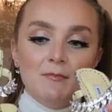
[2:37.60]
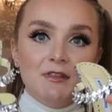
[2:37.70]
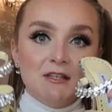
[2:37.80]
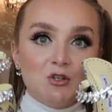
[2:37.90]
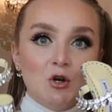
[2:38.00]

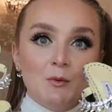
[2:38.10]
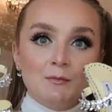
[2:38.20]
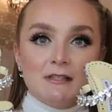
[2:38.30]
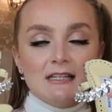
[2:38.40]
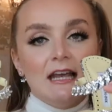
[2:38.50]
This
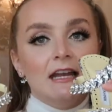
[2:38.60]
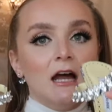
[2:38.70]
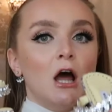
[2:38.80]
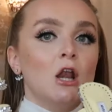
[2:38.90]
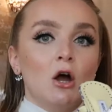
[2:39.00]
comes in
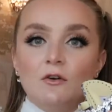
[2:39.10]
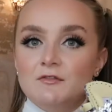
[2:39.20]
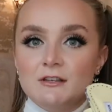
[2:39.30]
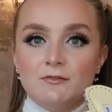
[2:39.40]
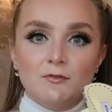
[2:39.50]
a lot
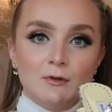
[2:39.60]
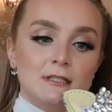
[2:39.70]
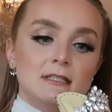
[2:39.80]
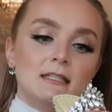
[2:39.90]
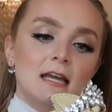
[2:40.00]
of
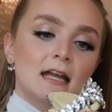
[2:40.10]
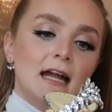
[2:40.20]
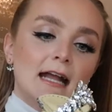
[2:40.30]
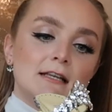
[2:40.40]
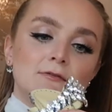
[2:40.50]
different
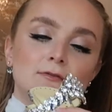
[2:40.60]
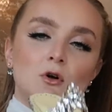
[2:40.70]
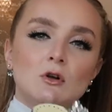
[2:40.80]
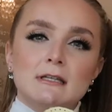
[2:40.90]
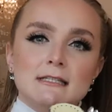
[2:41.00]
kind of
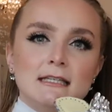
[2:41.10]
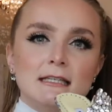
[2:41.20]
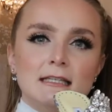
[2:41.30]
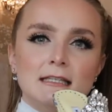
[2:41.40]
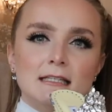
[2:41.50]
colours,
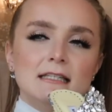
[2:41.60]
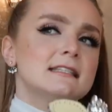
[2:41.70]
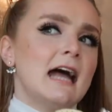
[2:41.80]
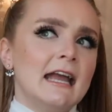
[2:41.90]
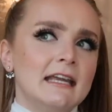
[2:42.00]
in
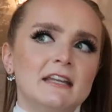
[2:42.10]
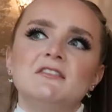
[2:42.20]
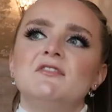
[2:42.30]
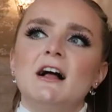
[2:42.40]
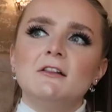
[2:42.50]
satin
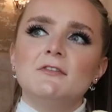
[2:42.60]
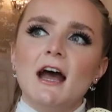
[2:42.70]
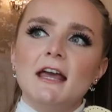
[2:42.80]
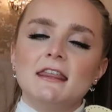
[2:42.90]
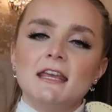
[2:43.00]
and velvet
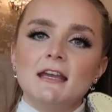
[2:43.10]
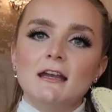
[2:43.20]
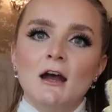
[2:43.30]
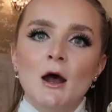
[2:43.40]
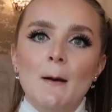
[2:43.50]
I
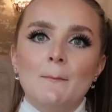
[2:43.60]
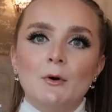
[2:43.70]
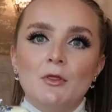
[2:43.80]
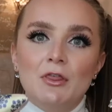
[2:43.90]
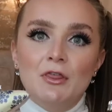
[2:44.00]
think,
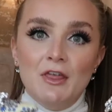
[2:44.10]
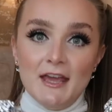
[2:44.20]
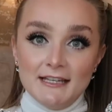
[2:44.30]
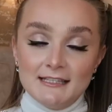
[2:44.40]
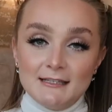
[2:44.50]
but
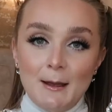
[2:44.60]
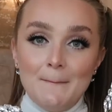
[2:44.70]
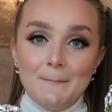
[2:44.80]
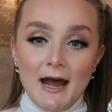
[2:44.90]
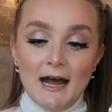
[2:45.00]
this
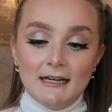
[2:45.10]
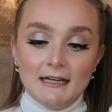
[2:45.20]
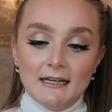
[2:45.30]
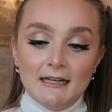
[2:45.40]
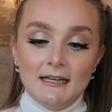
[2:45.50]

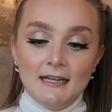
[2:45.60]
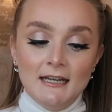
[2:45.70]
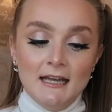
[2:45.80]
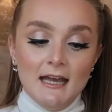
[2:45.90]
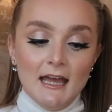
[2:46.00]
pattern
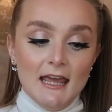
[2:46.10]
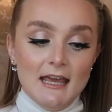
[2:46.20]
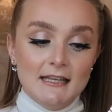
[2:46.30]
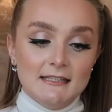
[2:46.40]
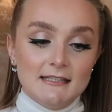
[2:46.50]

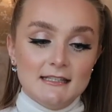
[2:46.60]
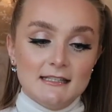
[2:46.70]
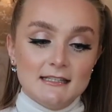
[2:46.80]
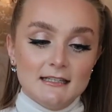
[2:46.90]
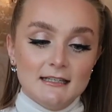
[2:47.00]

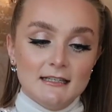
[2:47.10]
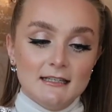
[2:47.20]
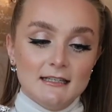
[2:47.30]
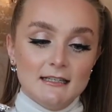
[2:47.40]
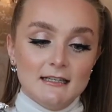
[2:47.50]
is
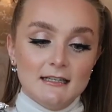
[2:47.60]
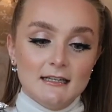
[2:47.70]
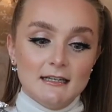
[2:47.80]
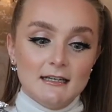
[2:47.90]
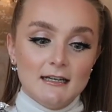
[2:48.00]

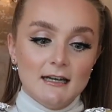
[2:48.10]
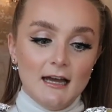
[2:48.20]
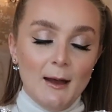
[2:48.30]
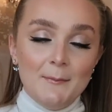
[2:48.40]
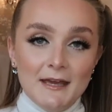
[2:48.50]

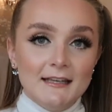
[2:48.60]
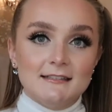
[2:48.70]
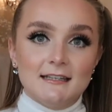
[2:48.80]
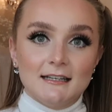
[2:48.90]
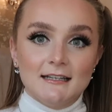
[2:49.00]

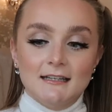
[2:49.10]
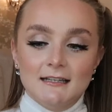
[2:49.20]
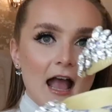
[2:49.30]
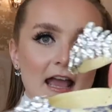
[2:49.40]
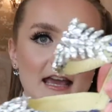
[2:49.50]
amazing.
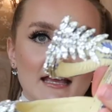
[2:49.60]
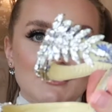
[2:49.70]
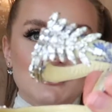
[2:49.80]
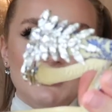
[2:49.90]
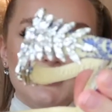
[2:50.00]
It
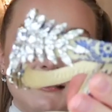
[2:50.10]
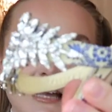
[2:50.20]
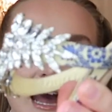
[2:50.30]
is just